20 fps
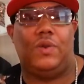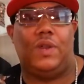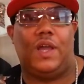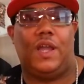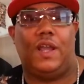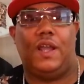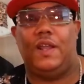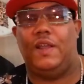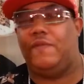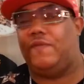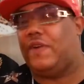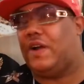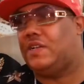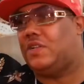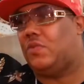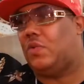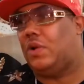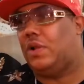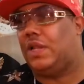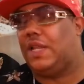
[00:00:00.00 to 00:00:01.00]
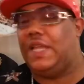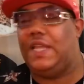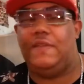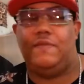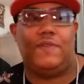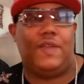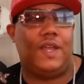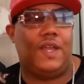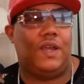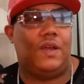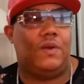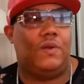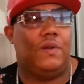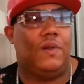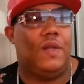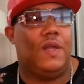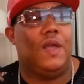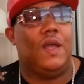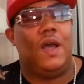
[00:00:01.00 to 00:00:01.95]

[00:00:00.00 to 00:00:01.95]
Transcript: Like, if I just want to leave now,